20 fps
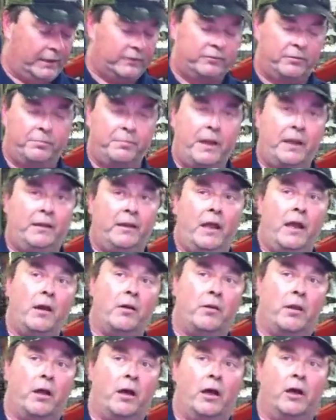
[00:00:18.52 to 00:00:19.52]
It's a big
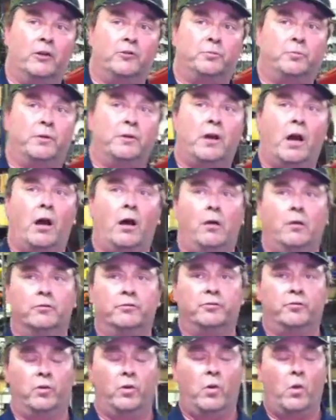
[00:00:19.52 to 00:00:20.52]
deal to us because
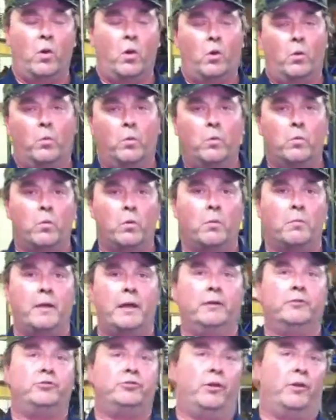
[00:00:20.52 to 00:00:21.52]
we want to
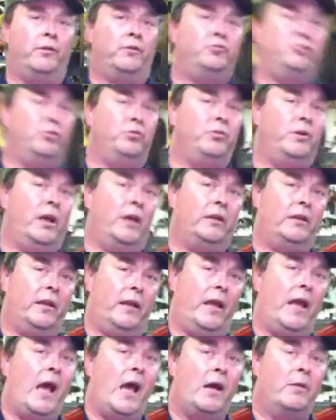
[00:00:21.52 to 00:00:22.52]
make sure that you get the
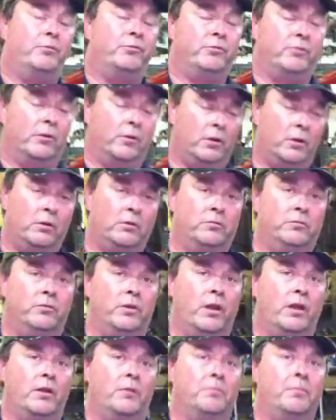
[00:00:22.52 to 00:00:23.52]
absolute
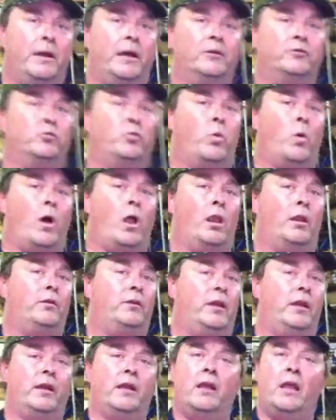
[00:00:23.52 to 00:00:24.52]
best
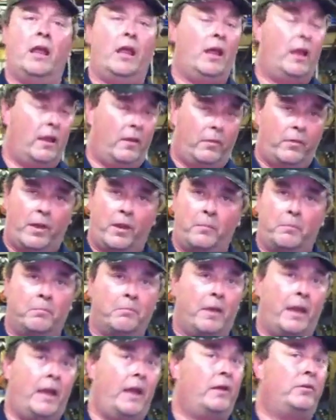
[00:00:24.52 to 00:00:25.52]
quality that
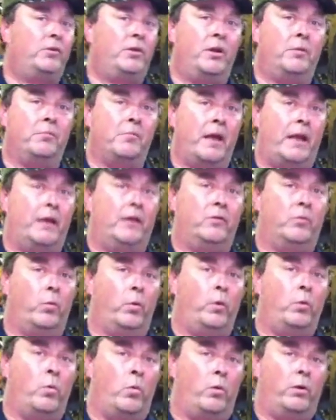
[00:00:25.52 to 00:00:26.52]
man can make.
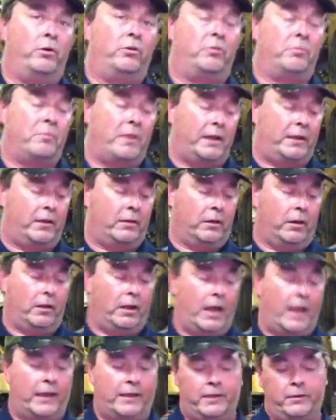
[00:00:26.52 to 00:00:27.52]
We want it to make it look
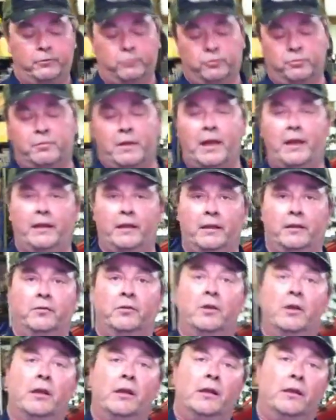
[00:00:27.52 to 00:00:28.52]
like it was made in
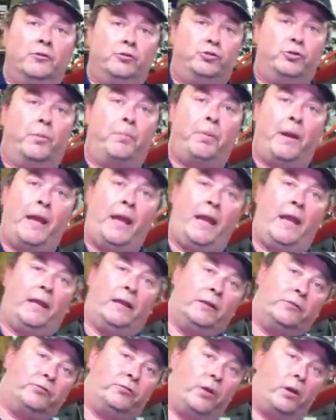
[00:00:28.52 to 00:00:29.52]

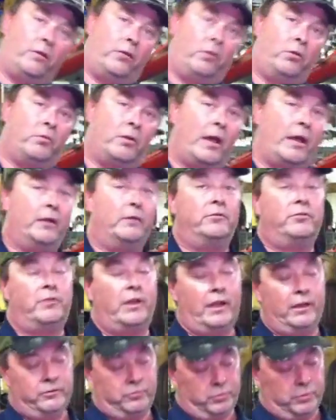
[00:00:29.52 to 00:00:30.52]
Japan instead of the United
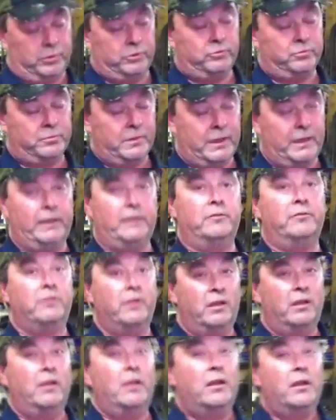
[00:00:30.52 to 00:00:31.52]
States, which means
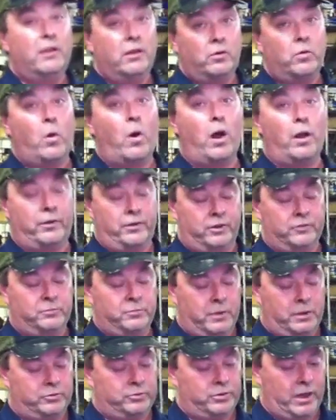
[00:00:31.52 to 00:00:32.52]
quality is
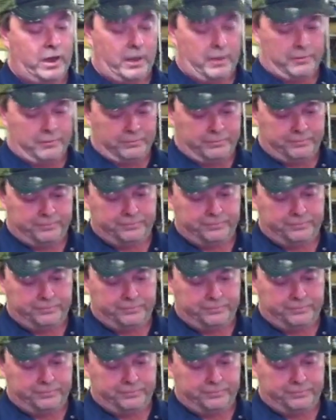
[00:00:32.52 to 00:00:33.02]
much higher.